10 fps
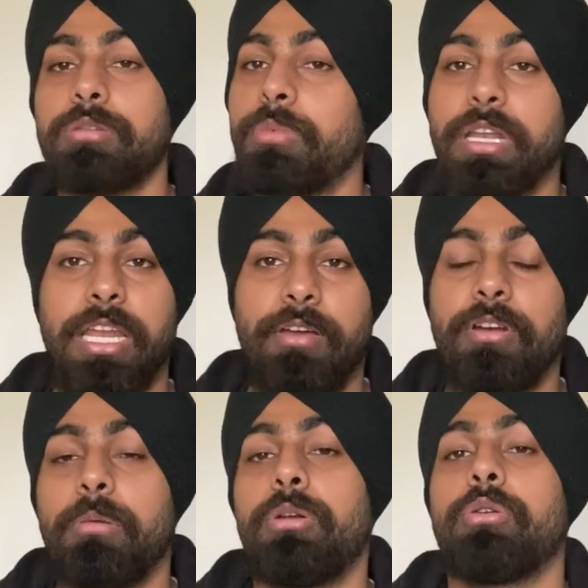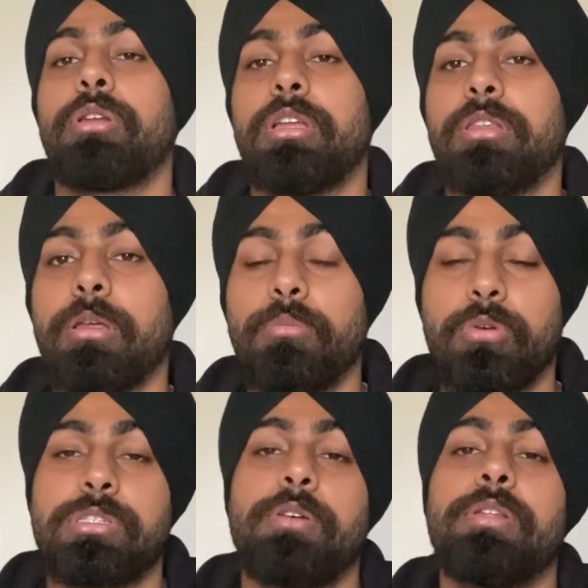but I never able to clear them
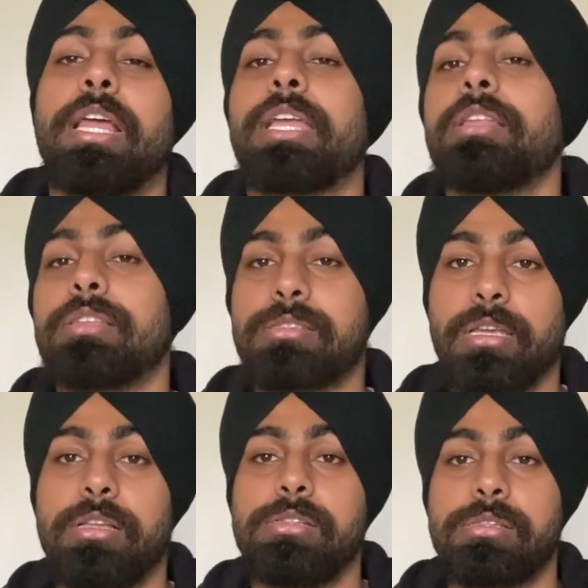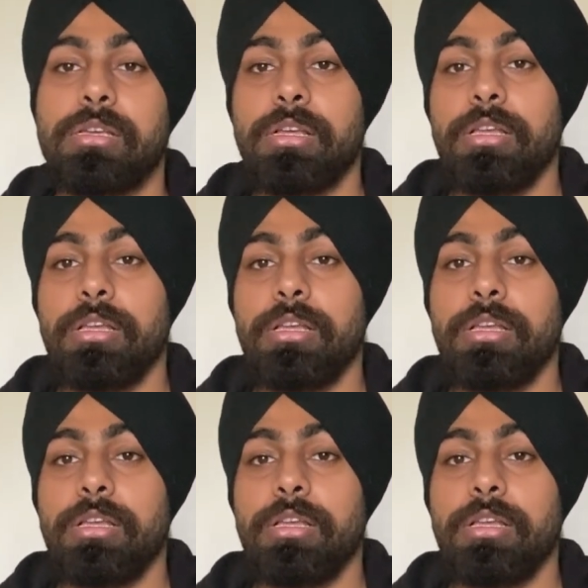because I was lacking the skills.